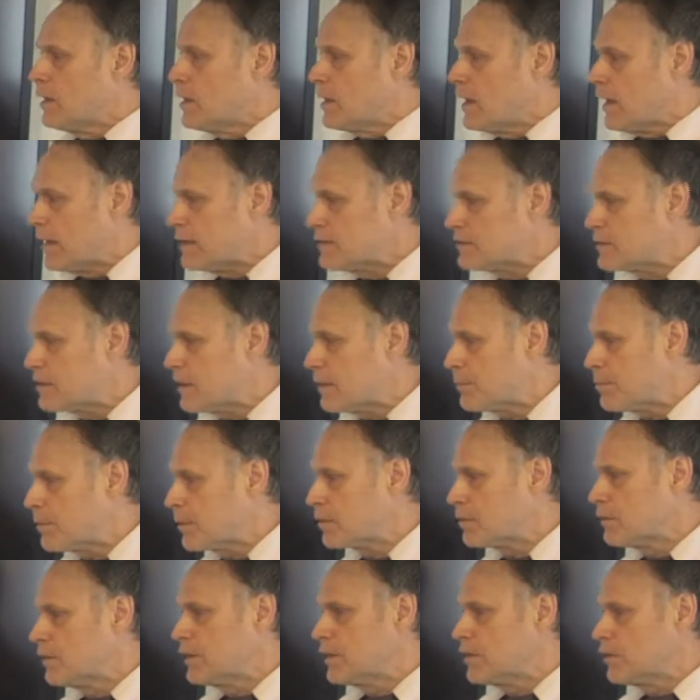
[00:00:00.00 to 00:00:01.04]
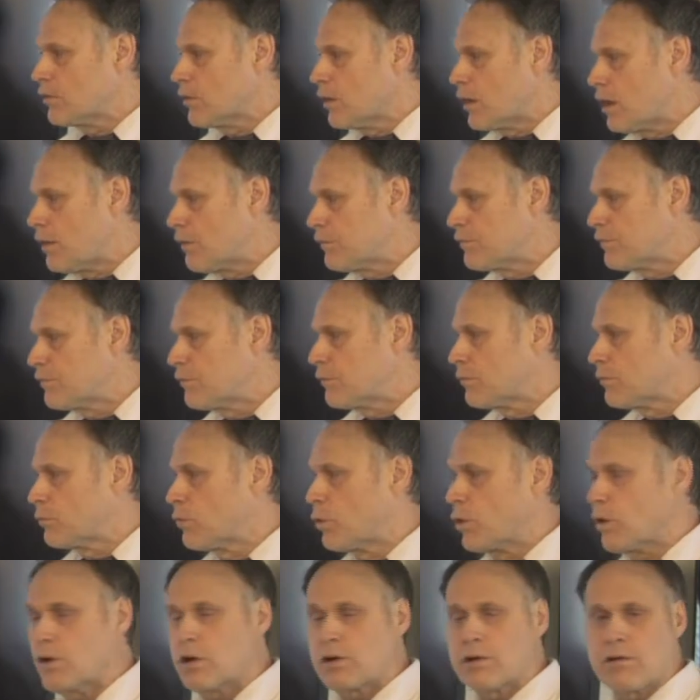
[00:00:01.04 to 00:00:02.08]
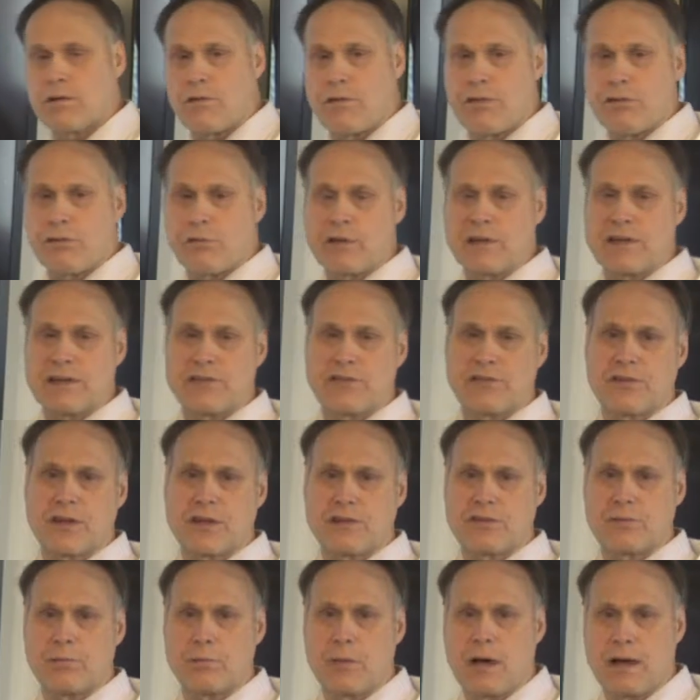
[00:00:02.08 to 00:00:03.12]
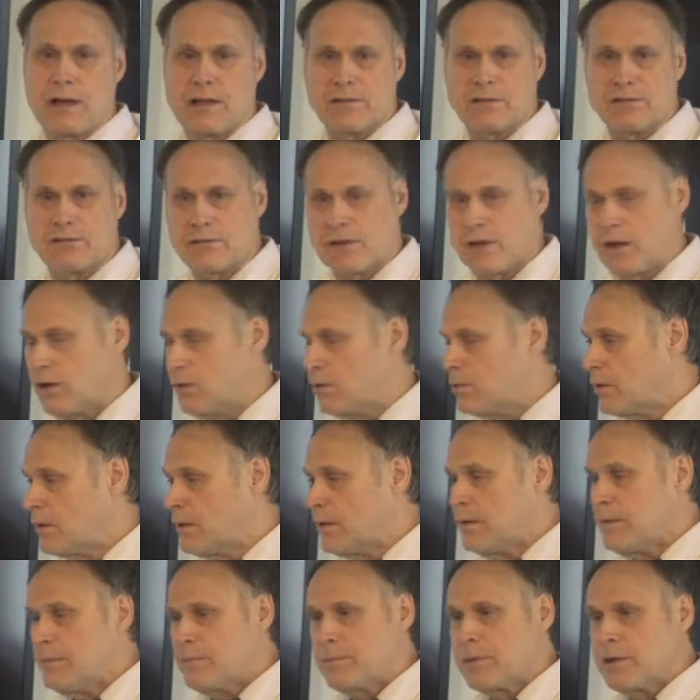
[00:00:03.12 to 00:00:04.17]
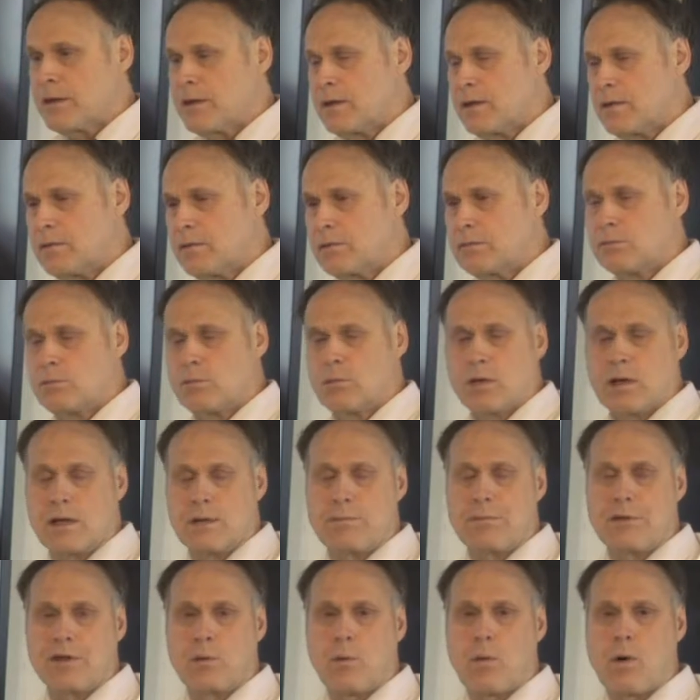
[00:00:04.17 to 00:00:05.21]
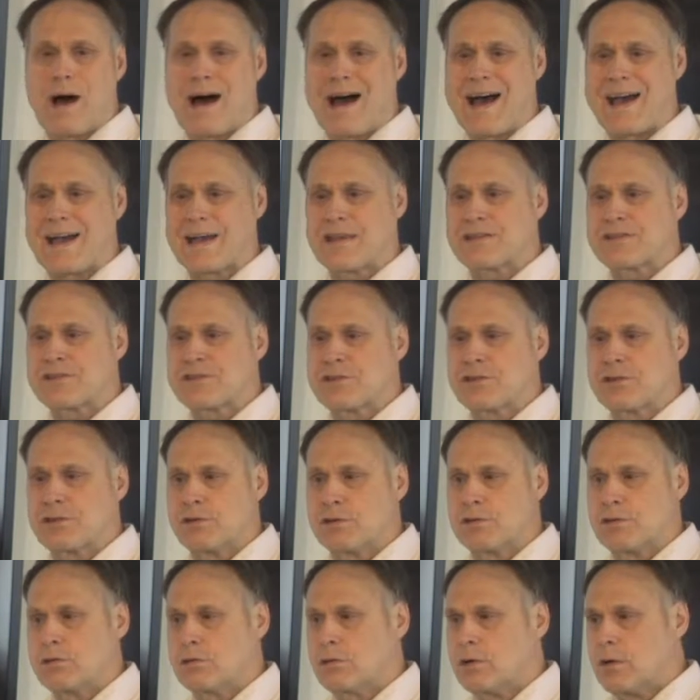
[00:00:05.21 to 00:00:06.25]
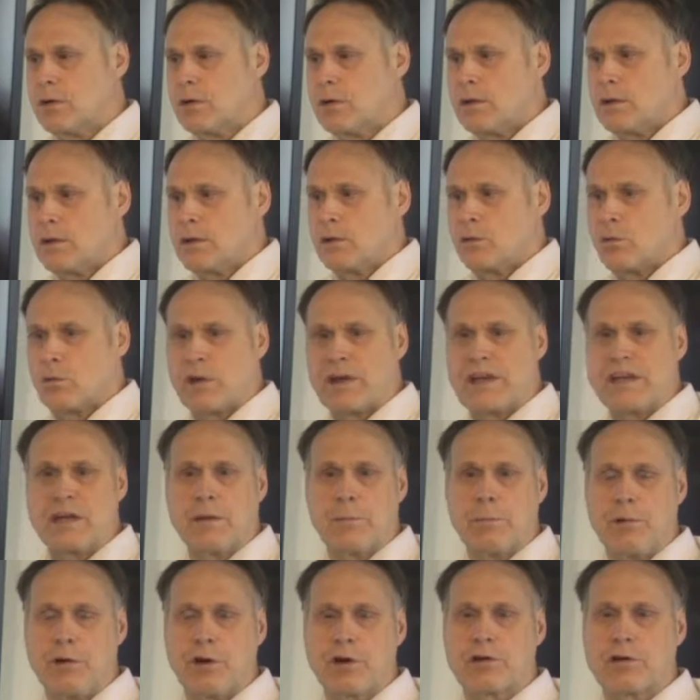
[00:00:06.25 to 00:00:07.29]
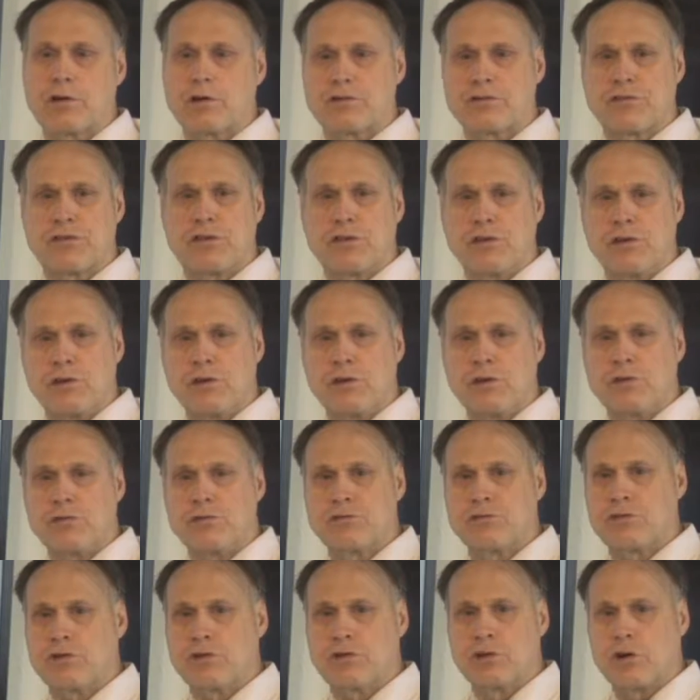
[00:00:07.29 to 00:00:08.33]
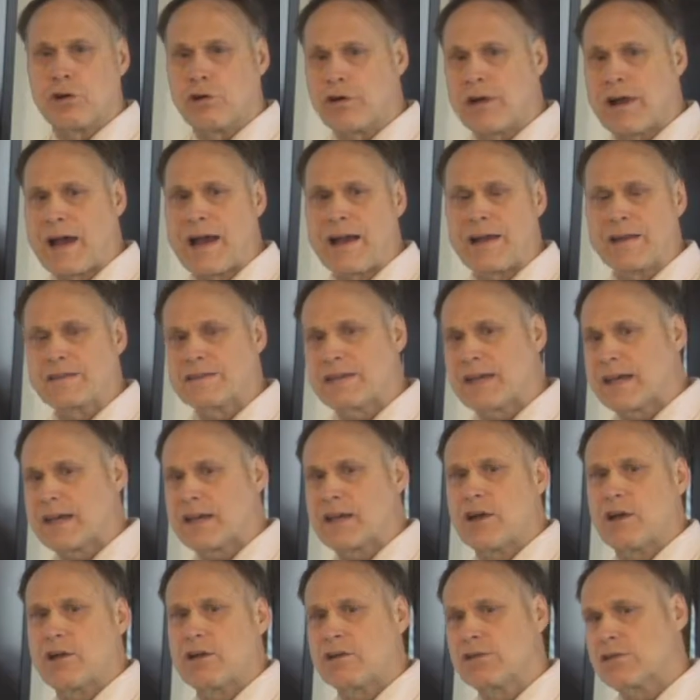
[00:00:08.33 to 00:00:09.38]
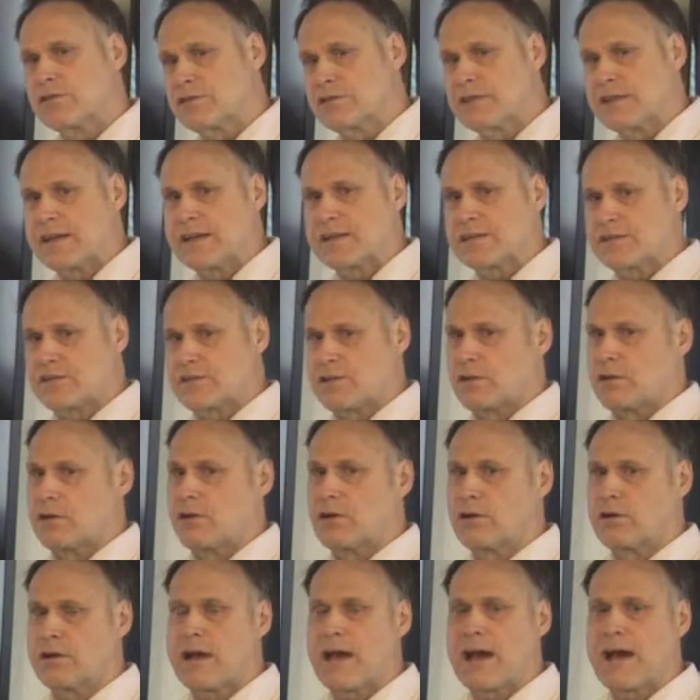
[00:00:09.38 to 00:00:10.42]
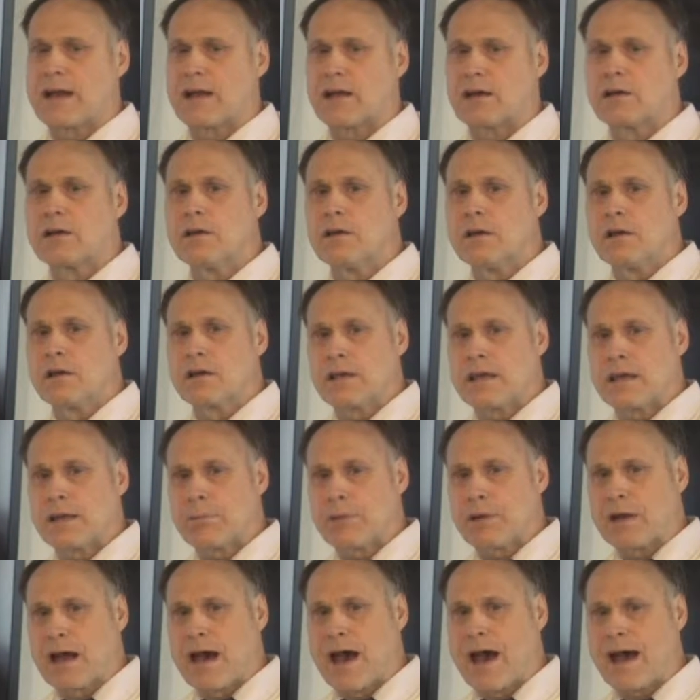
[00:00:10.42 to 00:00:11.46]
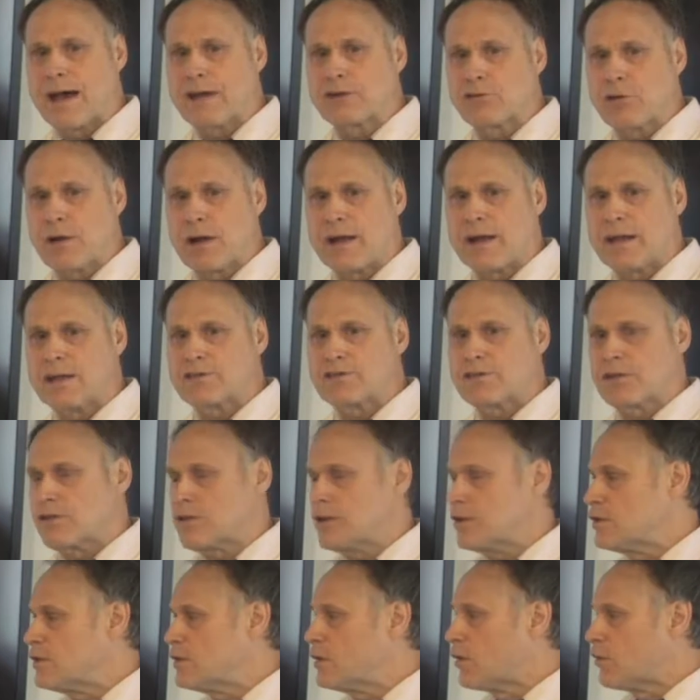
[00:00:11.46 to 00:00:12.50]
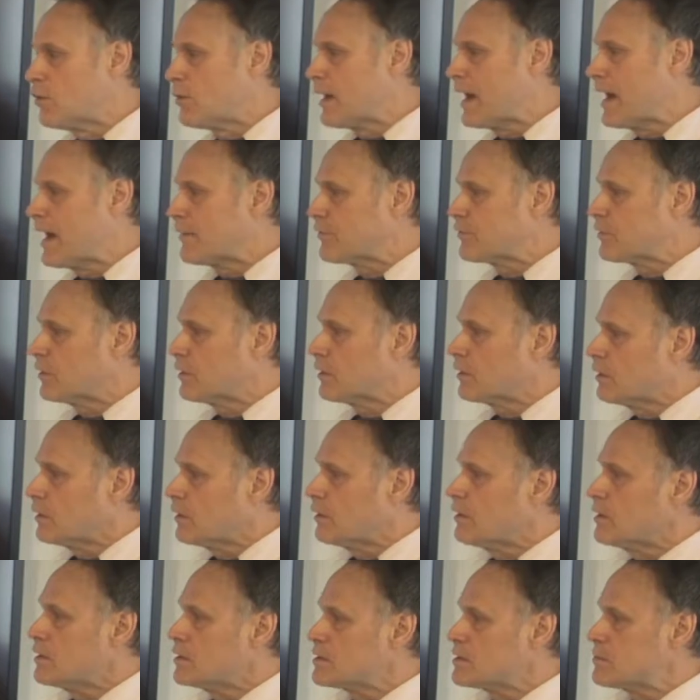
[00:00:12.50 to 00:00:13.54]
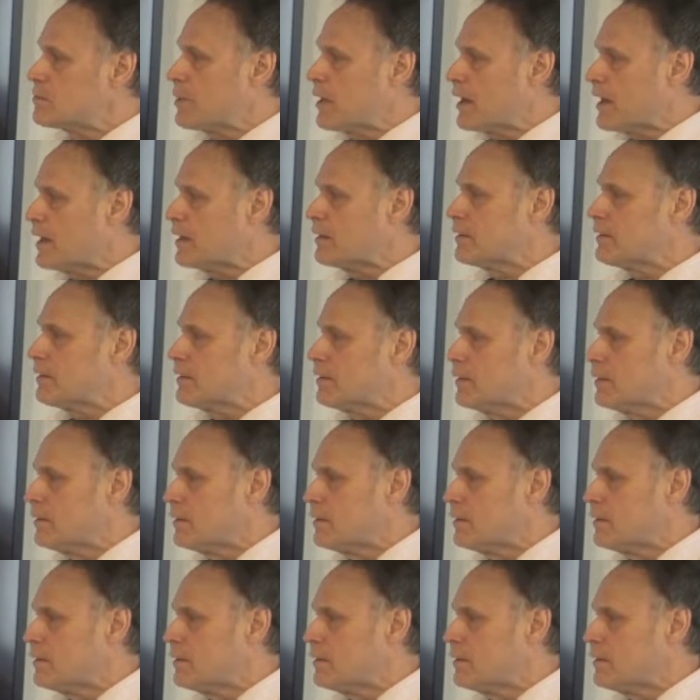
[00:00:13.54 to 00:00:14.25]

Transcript: and typically you're off work 3 to 6 months. So would it be wise to read a book or two to learn how to take care of your disc, to learn how to keep it hydrated so that you don't have to spend